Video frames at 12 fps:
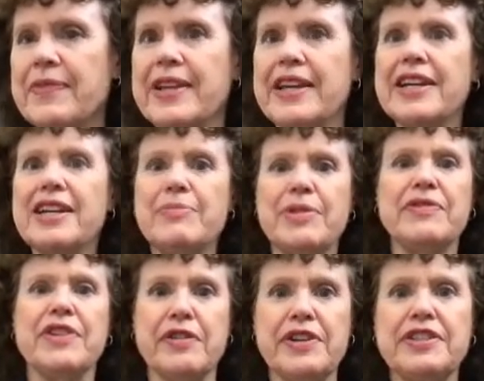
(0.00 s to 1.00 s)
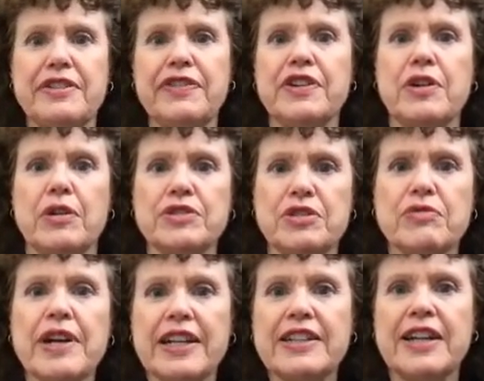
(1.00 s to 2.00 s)
it can be very difficult to
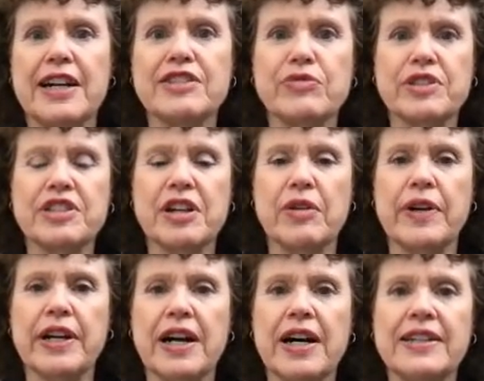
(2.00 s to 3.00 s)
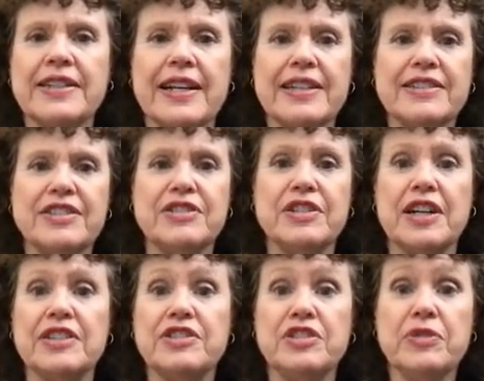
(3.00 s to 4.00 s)
recognize what's going on and to
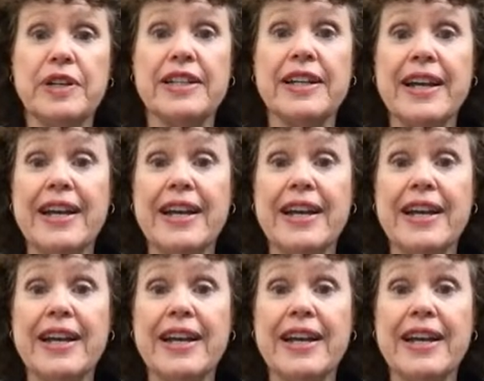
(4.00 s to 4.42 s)
undo it.